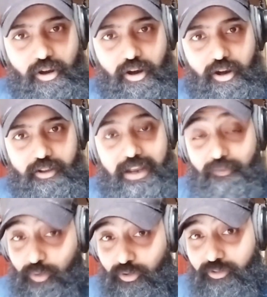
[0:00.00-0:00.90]

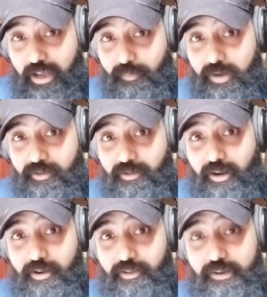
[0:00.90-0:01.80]
That was your segment,
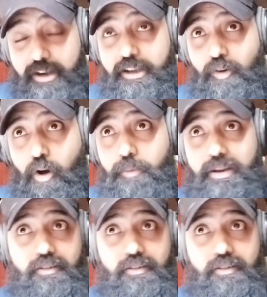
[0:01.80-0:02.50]
Understanding Economy